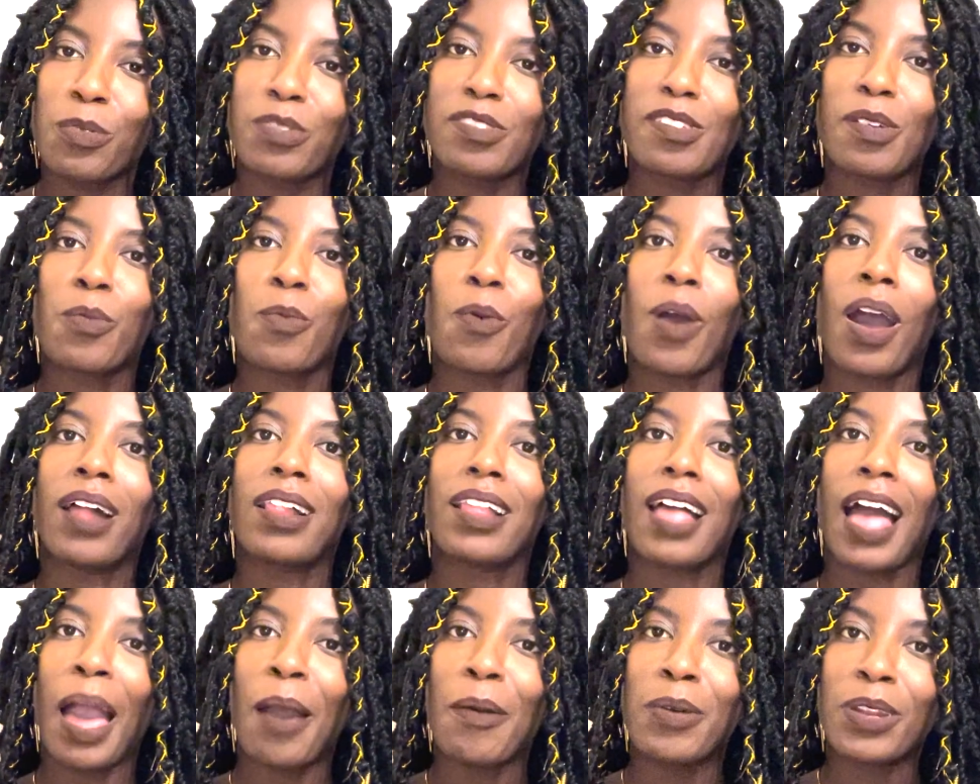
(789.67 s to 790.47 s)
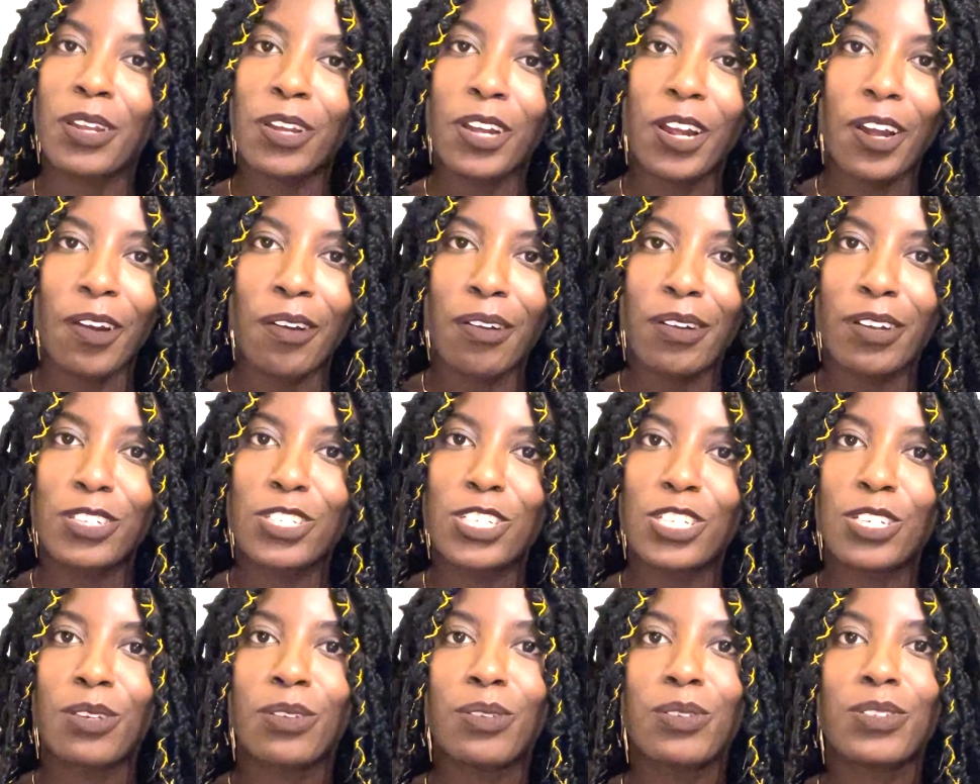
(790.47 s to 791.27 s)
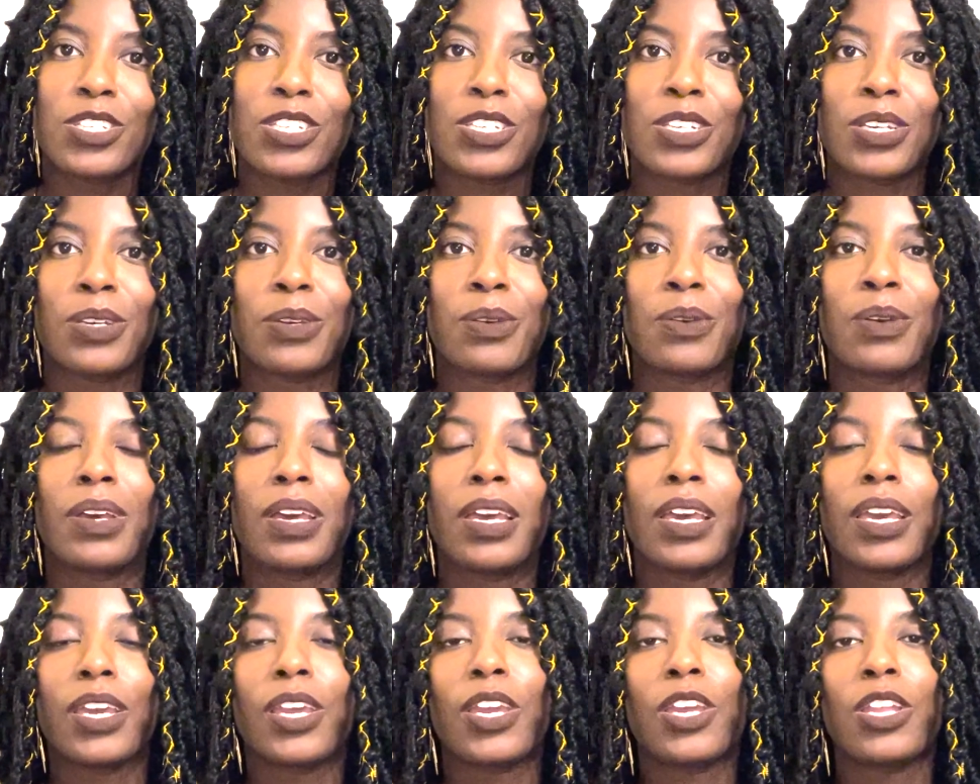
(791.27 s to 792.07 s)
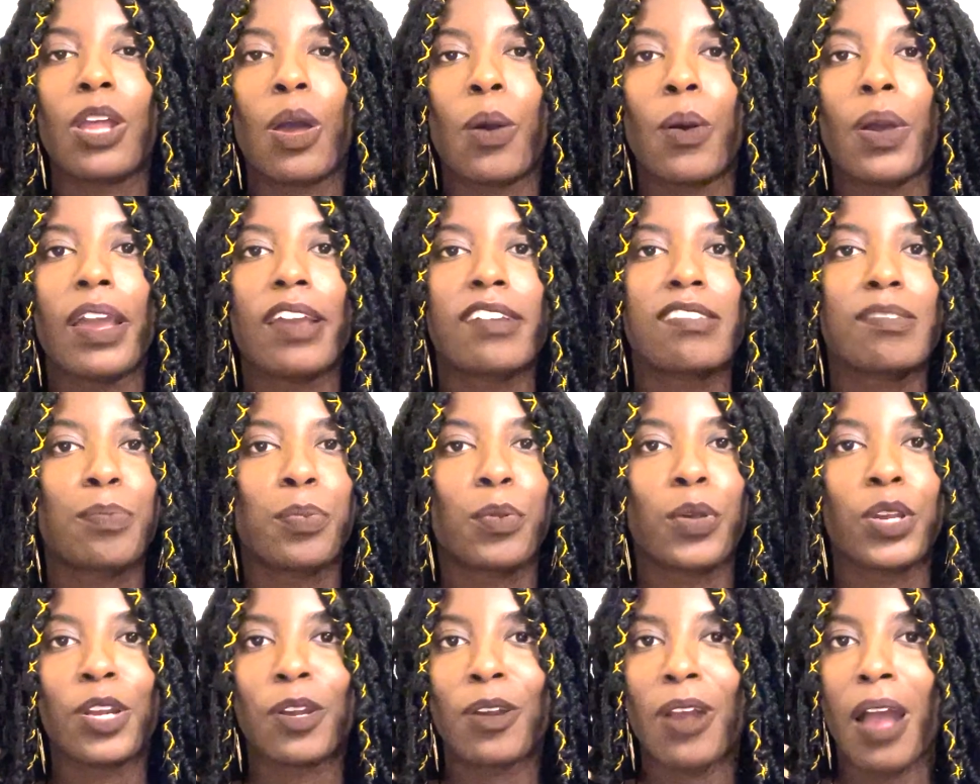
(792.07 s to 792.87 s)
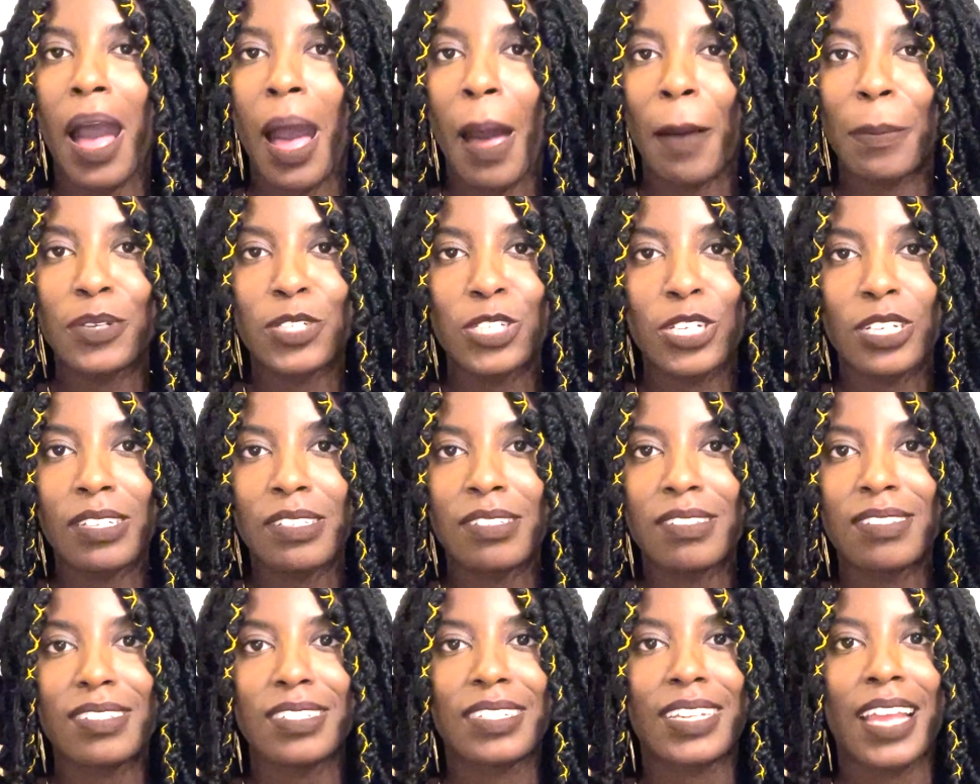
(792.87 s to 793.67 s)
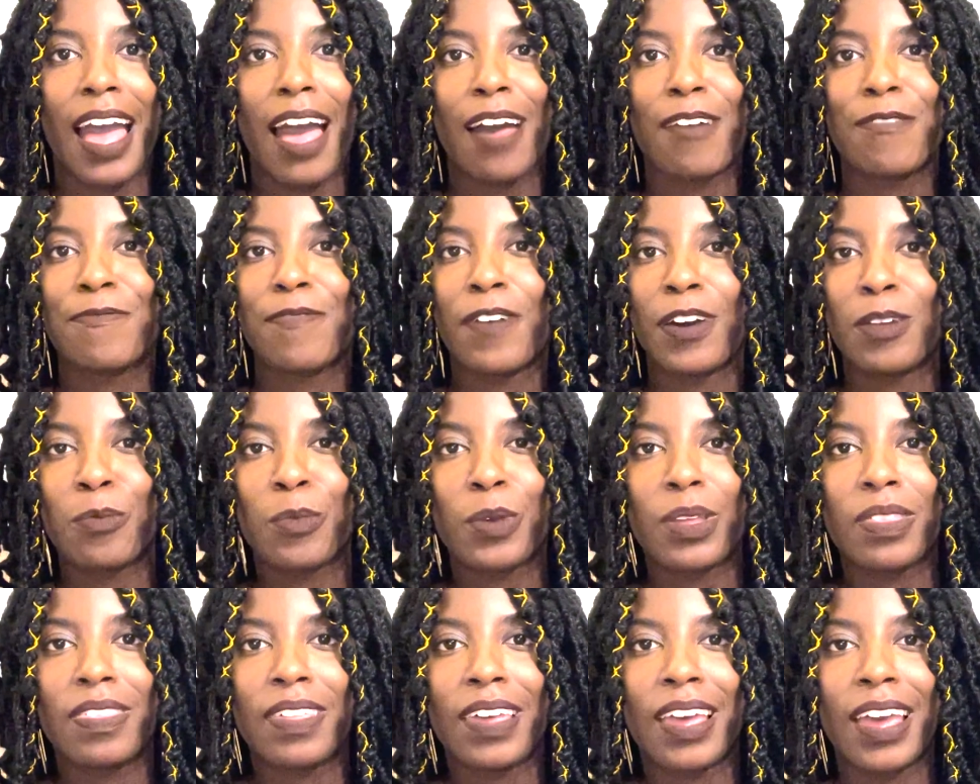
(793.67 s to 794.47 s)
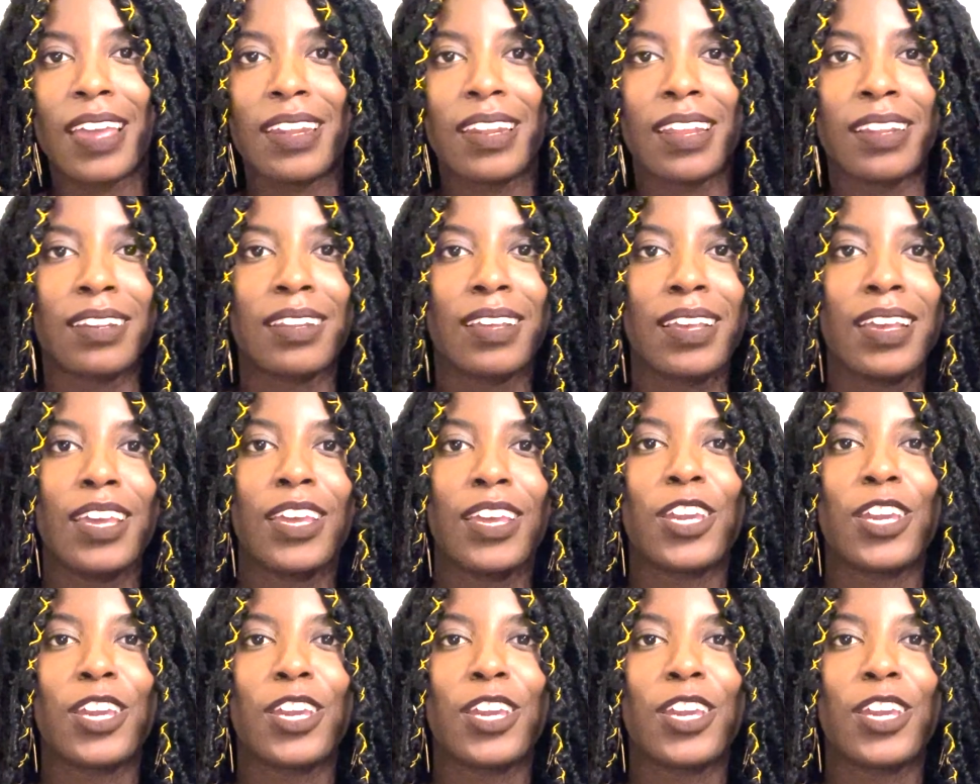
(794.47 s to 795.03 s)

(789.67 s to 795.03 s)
So while I would encourage you to, explore your options and have fun with it and,